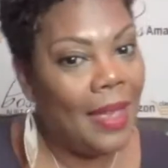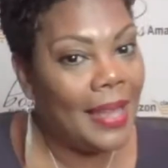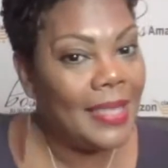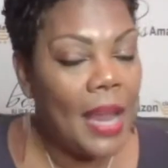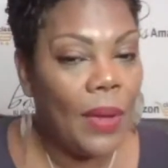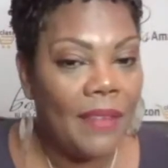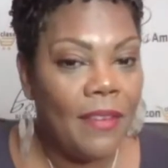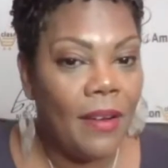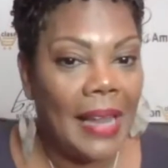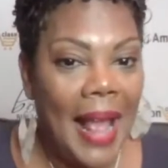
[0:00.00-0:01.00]
and take one of
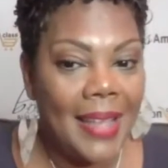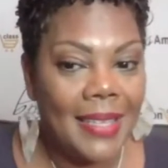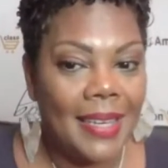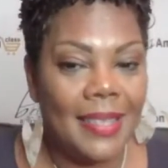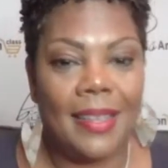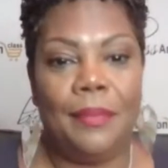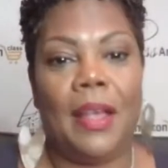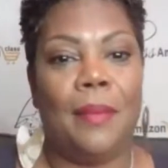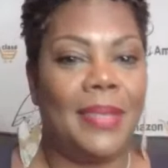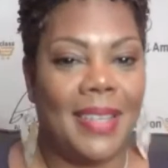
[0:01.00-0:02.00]
our classes and
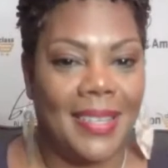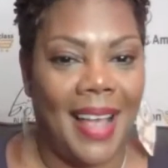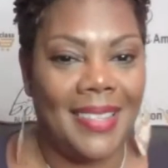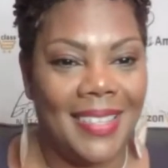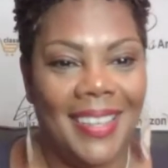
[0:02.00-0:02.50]
become a success.